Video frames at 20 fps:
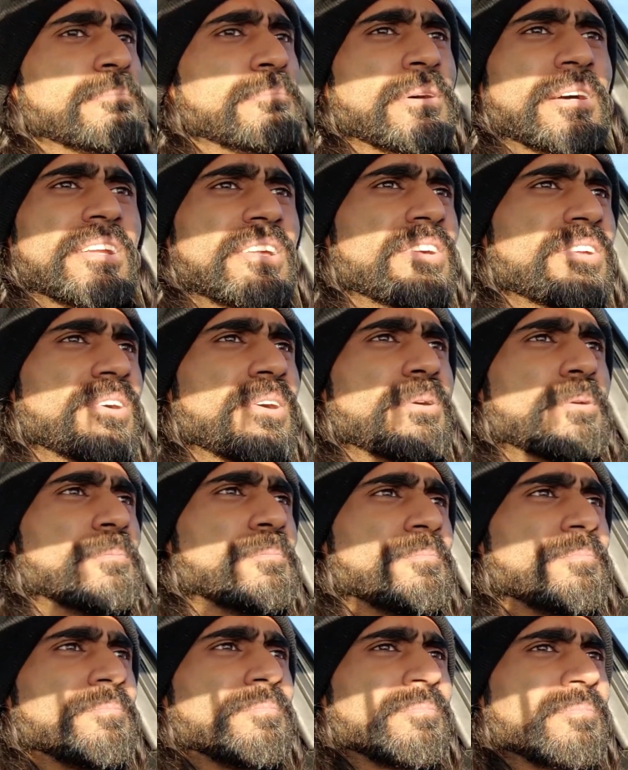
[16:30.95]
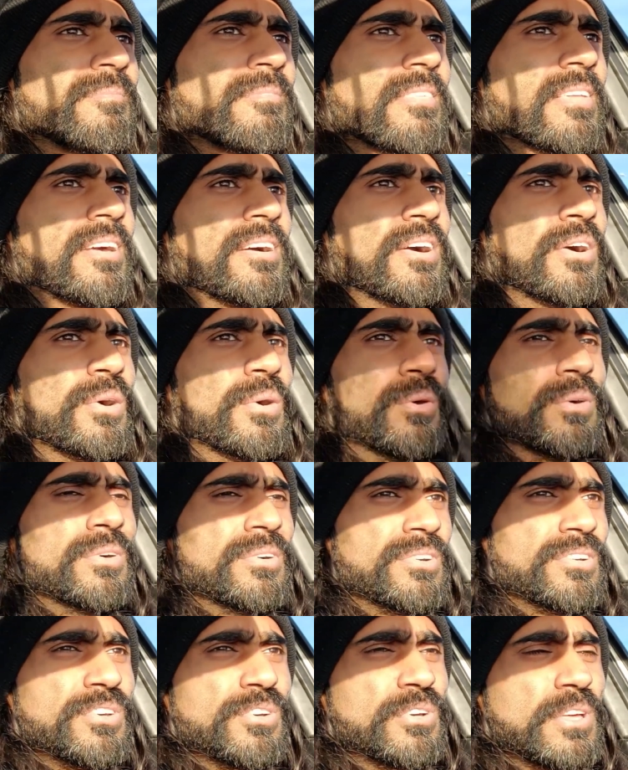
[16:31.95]
But you know,
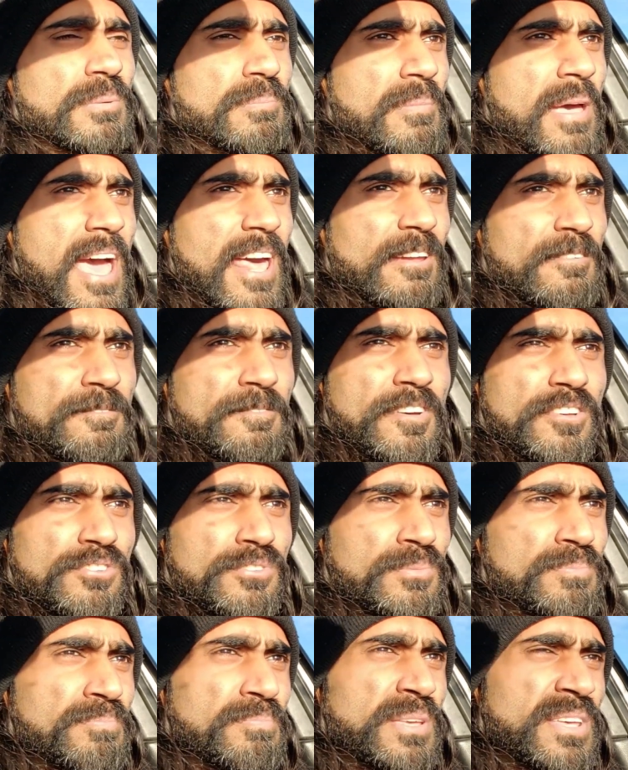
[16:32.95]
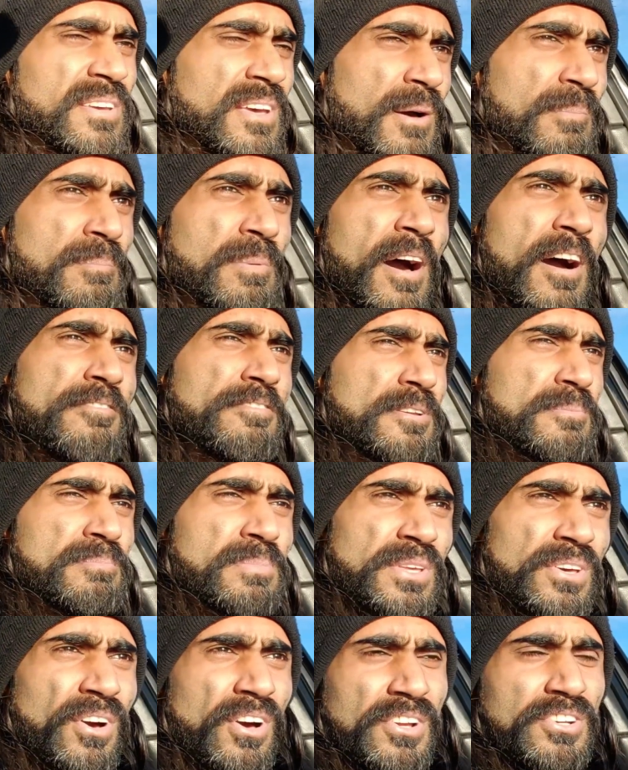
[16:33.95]
you can manifest above and
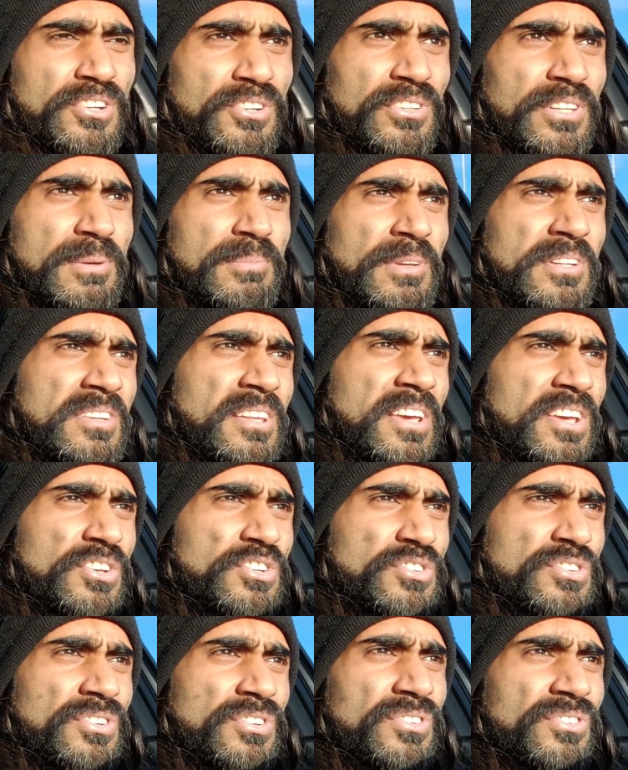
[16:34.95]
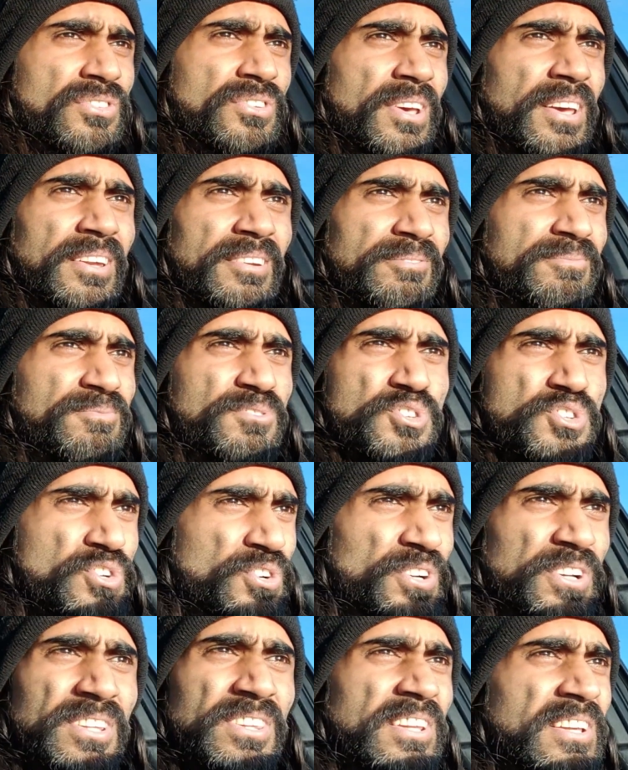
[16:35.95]
beyond your limitations and
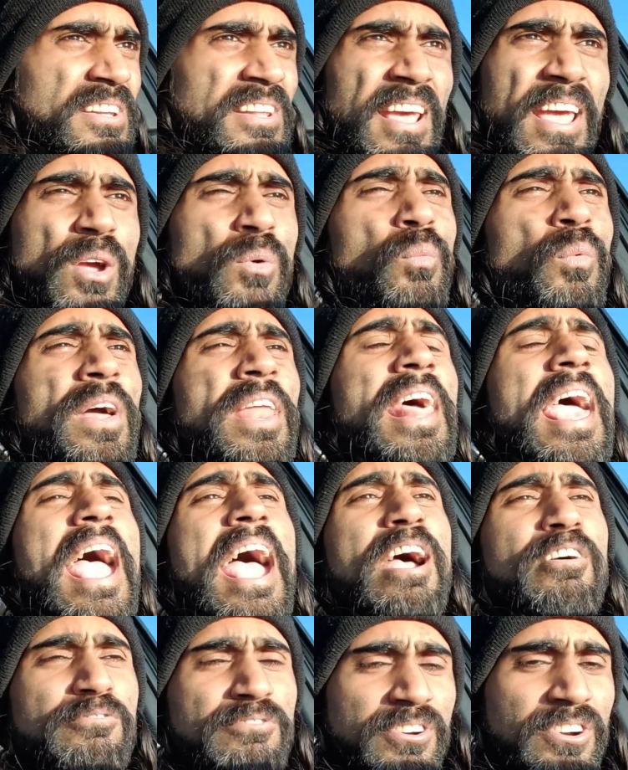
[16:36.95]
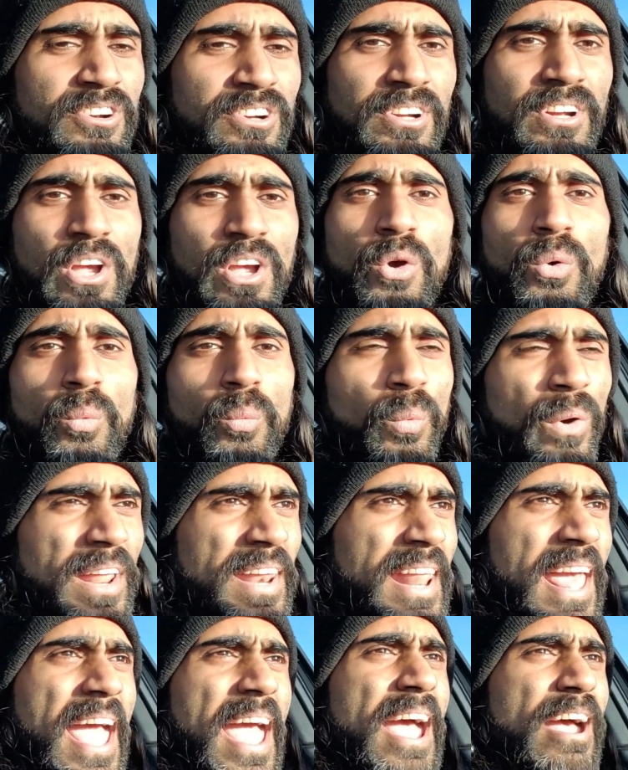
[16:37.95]
during the day whenever
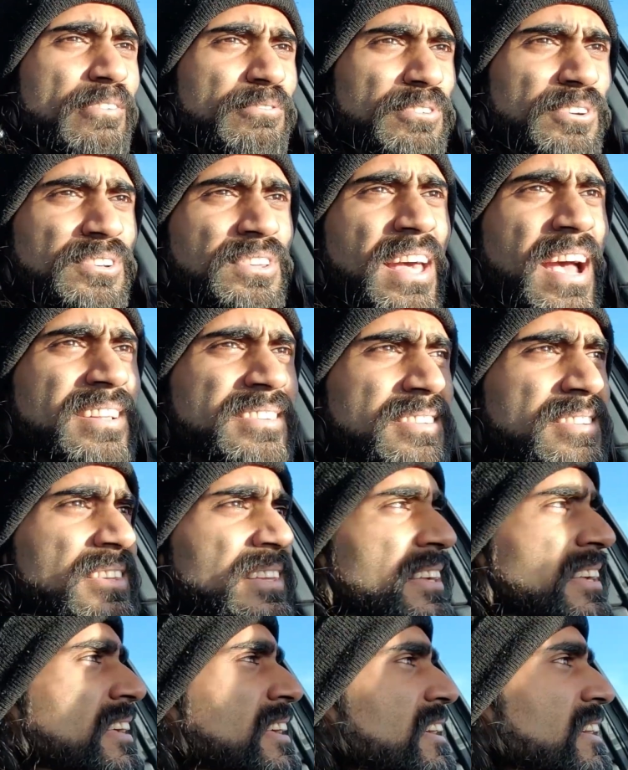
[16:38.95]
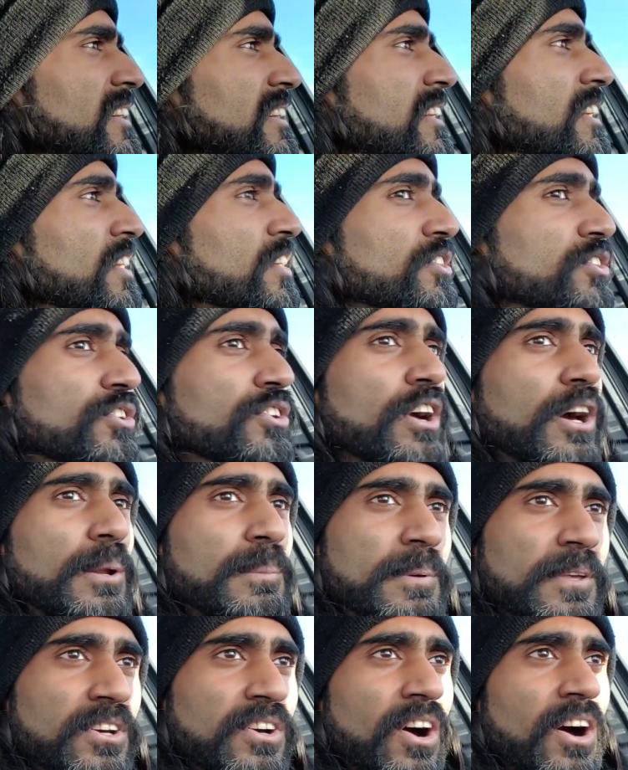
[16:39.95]
whenever that's the key you got to
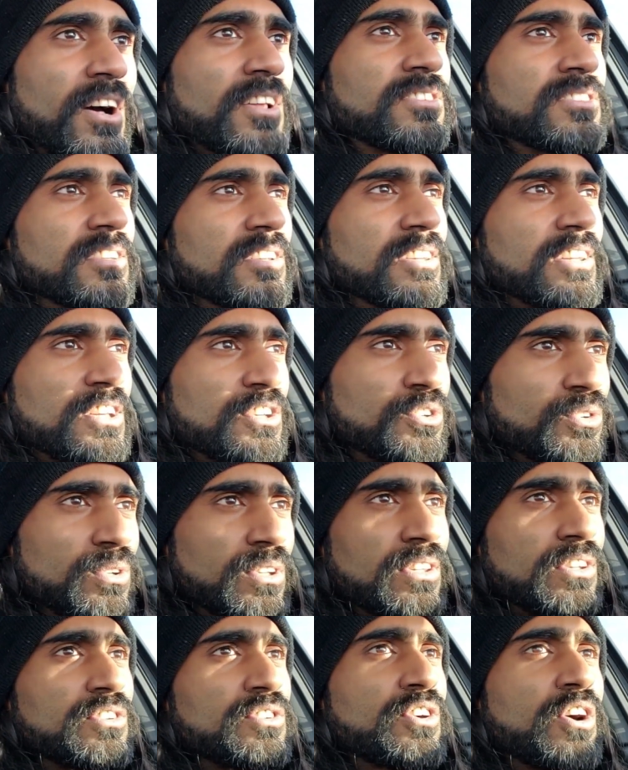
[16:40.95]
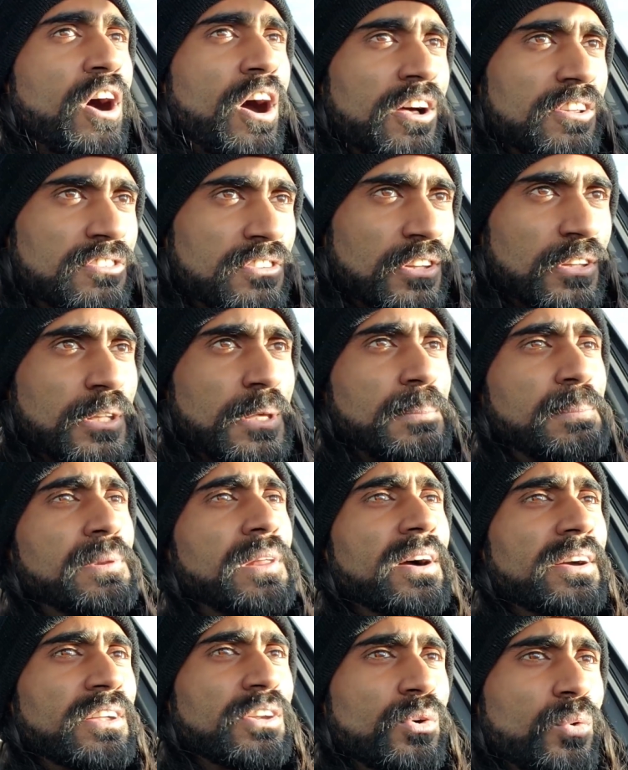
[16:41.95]
be constantly doing this constantly
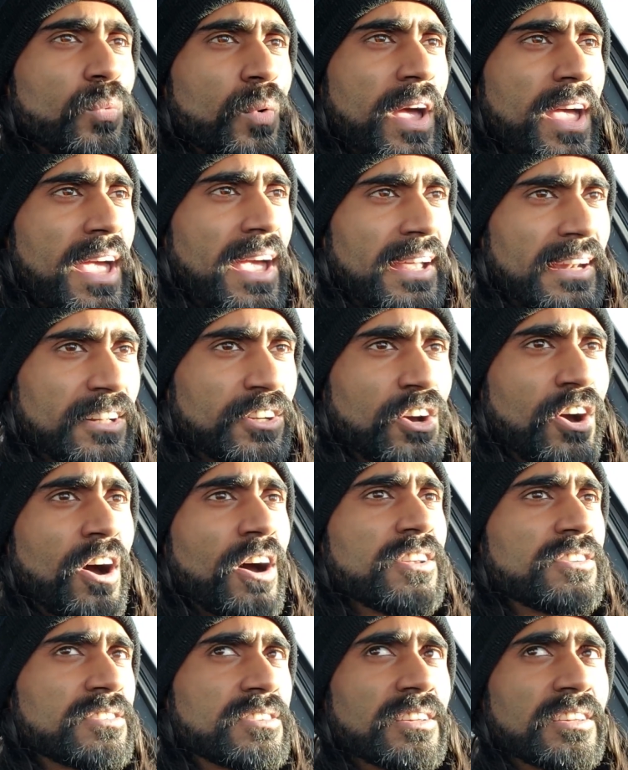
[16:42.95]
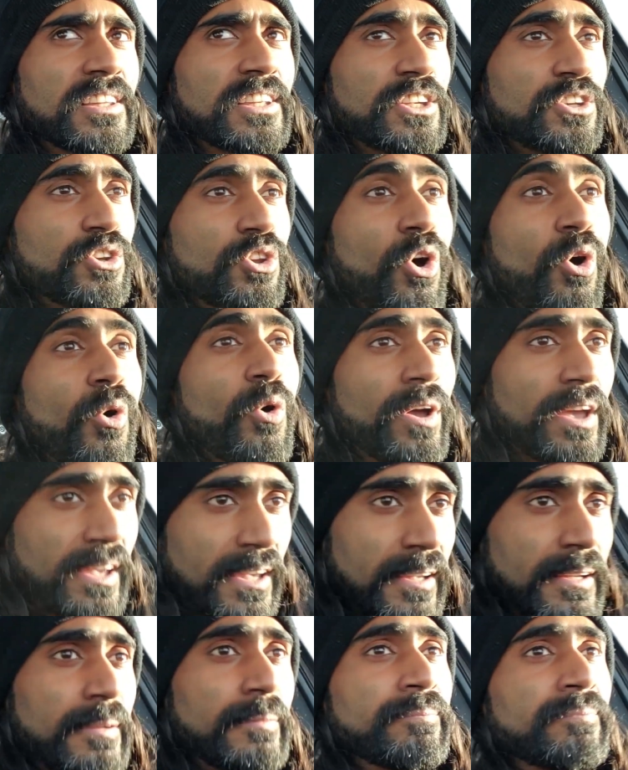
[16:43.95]
plugging away and constantly
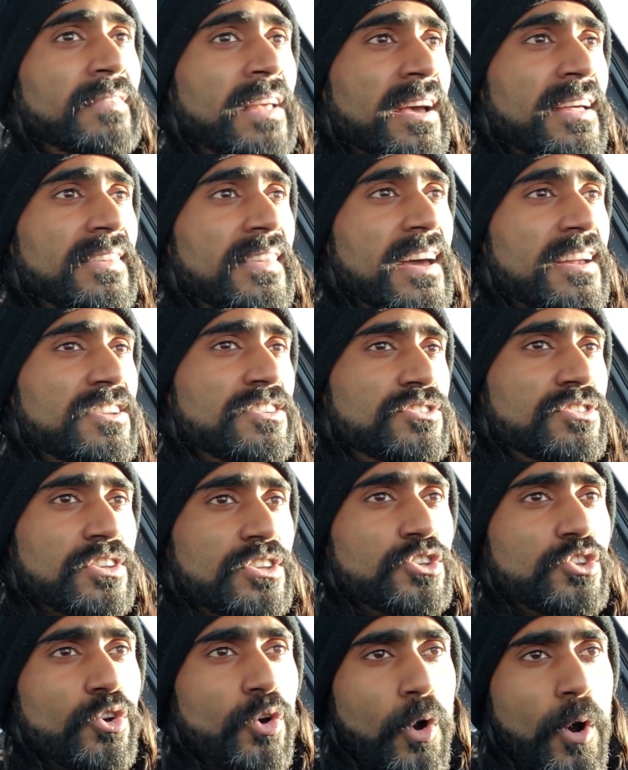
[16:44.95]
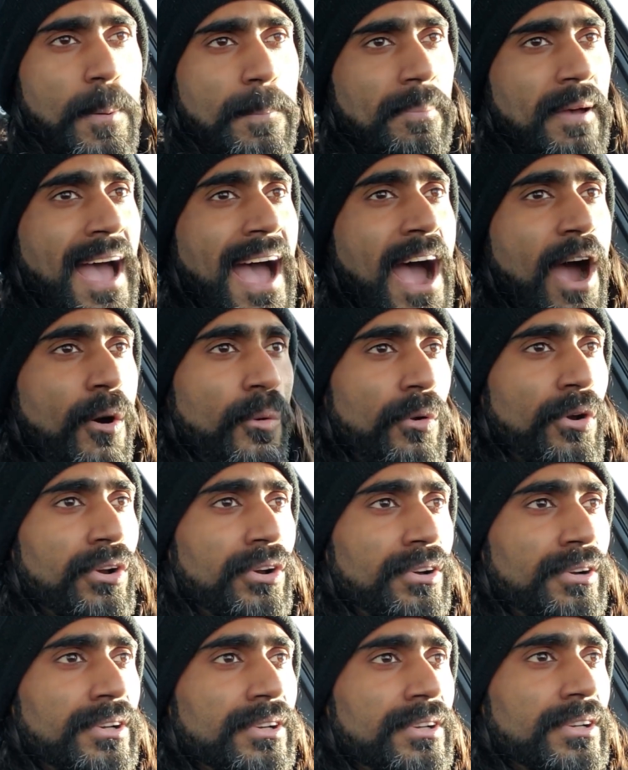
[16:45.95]
knowing that it's in your power